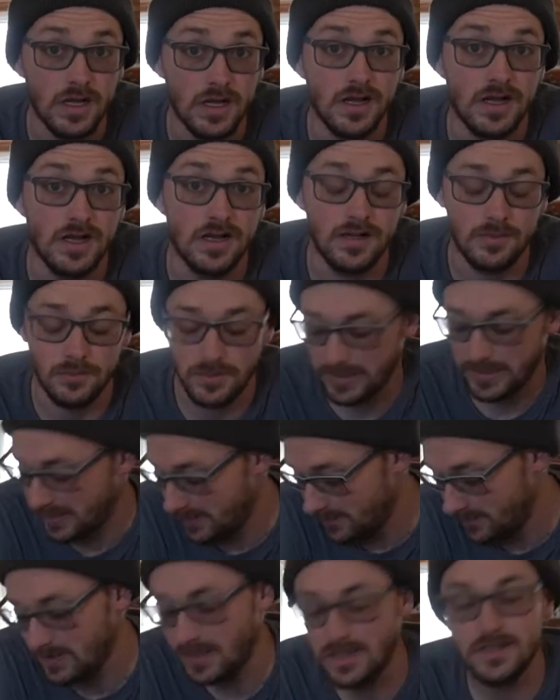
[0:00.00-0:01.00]
I
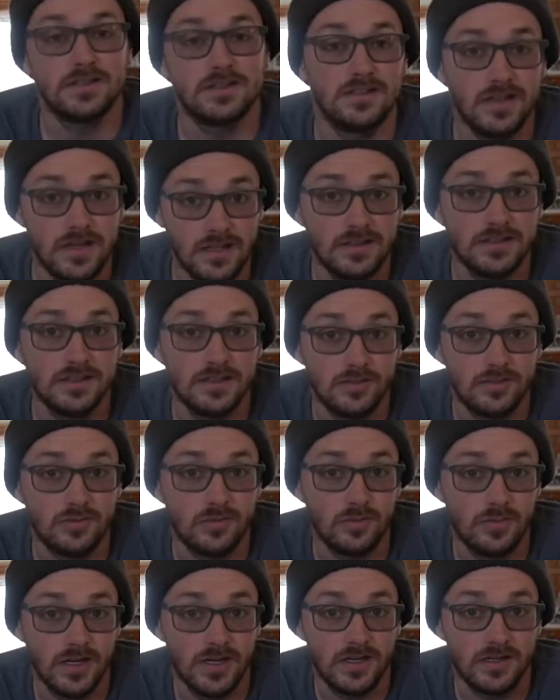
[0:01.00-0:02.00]
have not done this
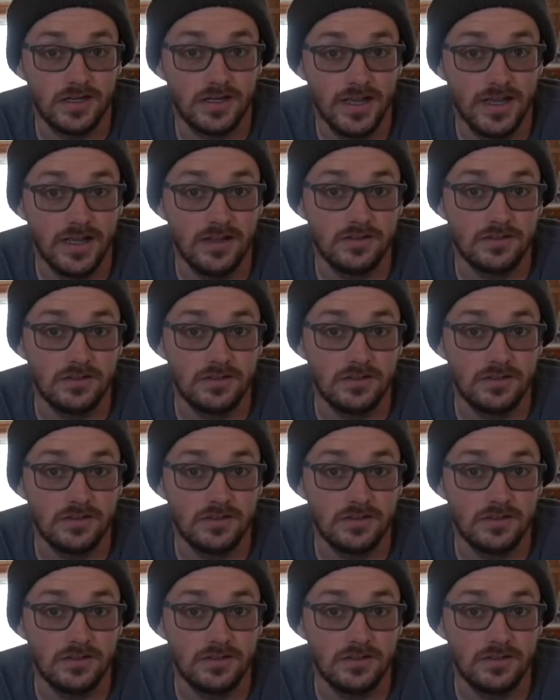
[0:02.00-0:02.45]
repair yet,